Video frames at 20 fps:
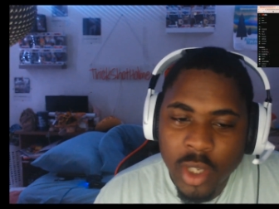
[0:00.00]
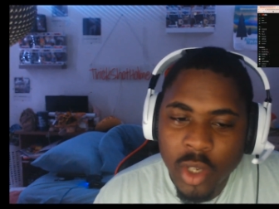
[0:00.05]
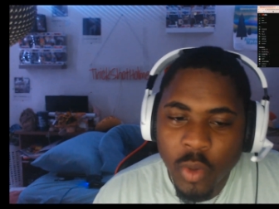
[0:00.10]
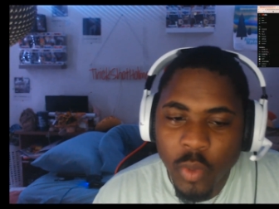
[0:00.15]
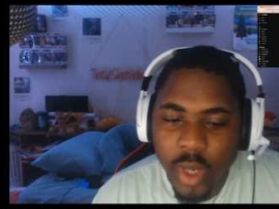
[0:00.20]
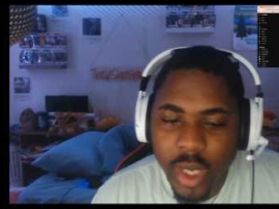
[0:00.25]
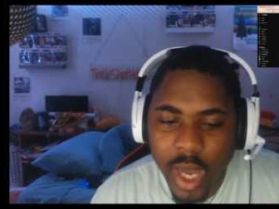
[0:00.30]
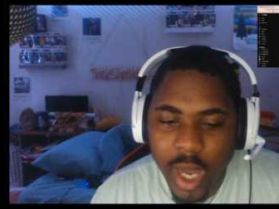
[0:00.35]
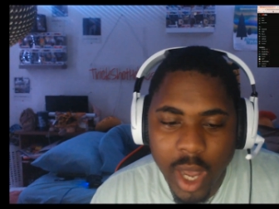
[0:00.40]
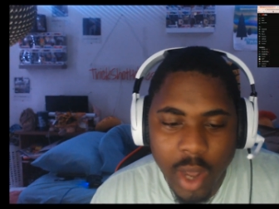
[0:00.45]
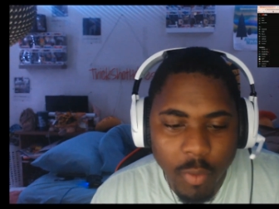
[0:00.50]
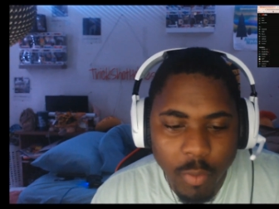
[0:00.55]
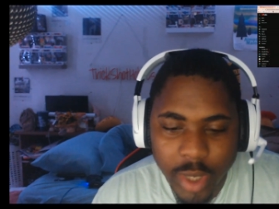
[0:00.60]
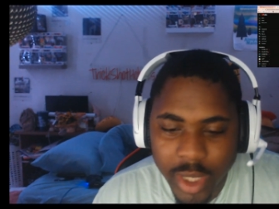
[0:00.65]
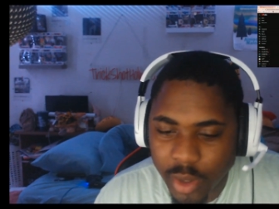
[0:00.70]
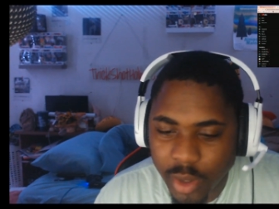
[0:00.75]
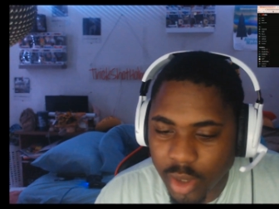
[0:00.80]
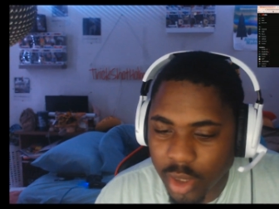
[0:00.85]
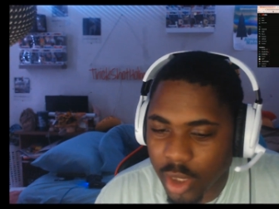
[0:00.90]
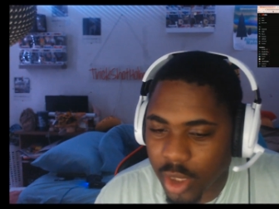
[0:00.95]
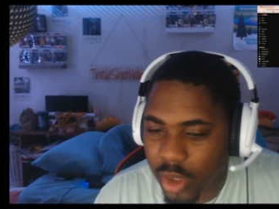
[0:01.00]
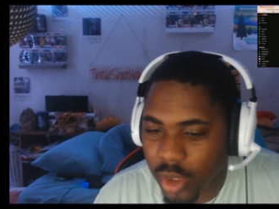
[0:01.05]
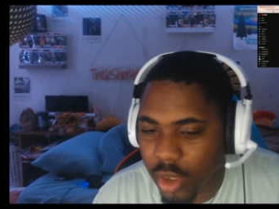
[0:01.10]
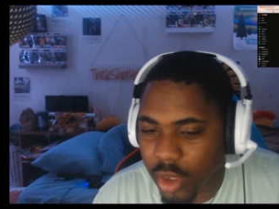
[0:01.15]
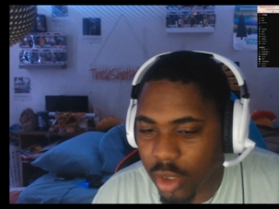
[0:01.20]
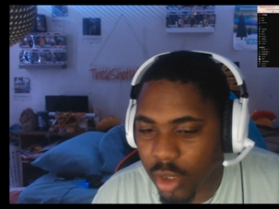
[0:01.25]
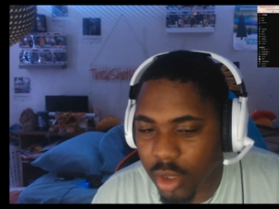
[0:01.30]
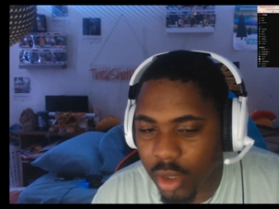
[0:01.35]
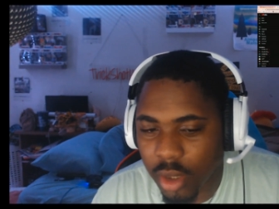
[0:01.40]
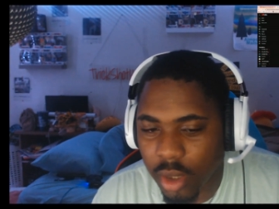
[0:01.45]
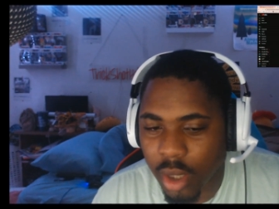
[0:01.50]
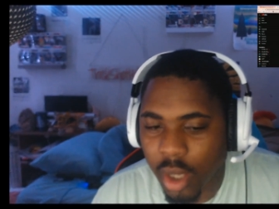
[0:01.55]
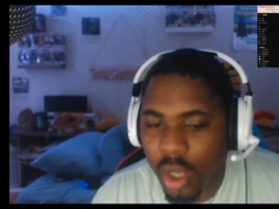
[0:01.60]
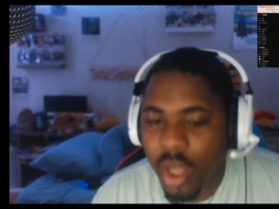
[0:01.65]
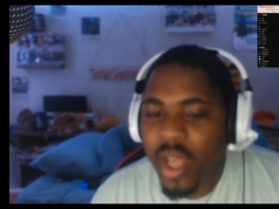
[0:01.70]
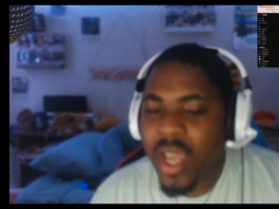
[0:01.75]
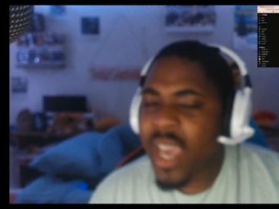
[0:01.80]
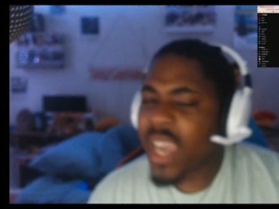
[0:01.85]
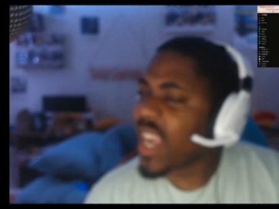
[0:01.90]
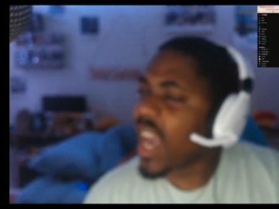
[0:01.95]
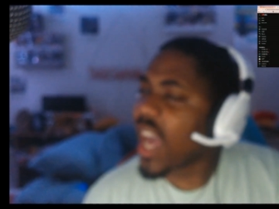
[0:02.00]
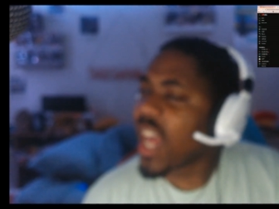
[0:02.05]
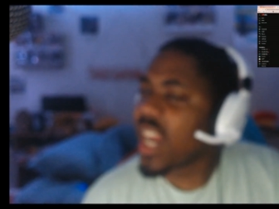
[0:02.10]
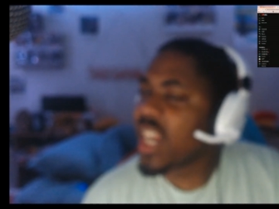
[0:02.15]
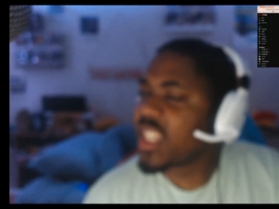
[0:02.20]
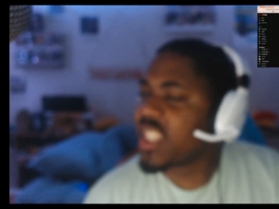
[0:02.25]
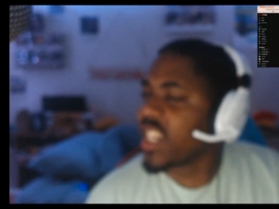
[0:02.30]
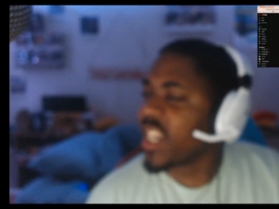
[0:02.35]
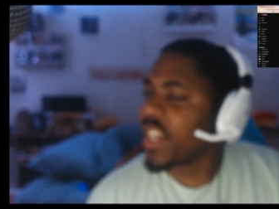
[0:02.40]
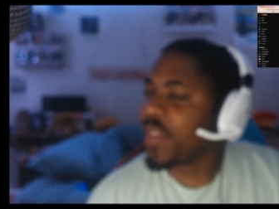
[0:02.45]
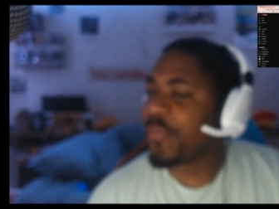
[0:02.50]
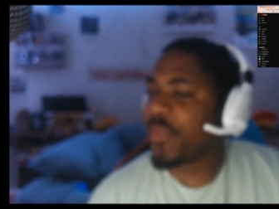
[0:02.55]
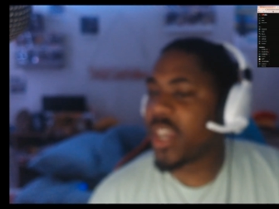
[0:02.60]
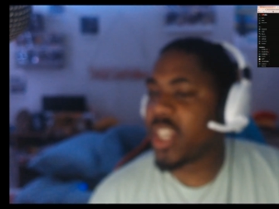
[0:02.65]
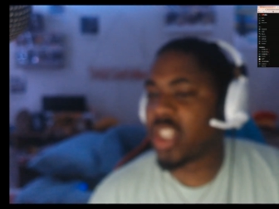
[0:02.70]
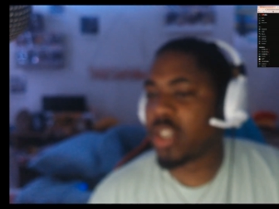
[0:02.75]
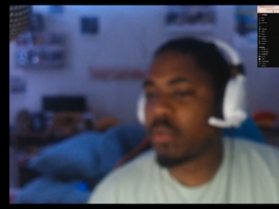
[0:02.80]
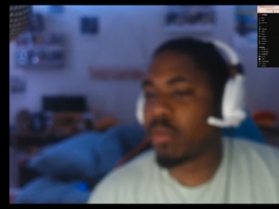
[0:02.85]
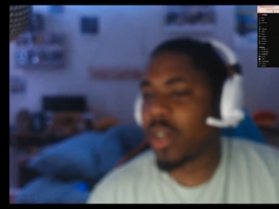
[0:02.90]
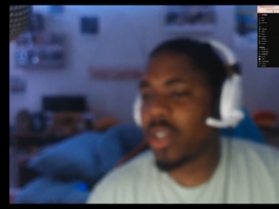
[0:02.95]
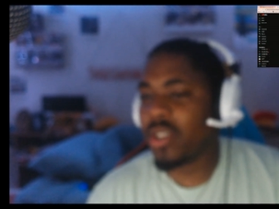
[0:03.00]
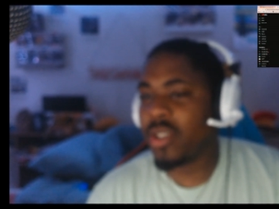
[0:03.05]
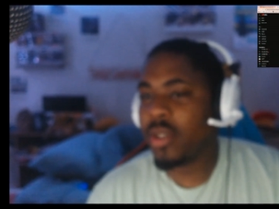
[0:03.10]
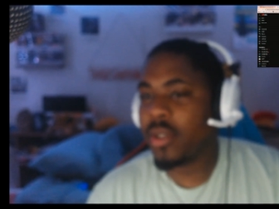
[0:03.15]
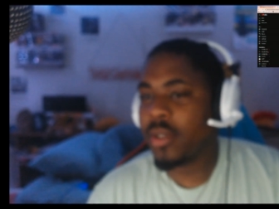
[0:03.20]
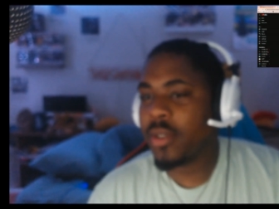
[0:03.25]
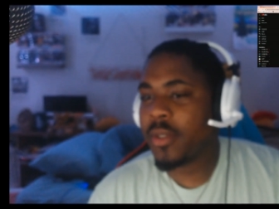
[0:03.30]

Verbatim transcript: We got we look, look, look, look, look. he got a gin feature, bro.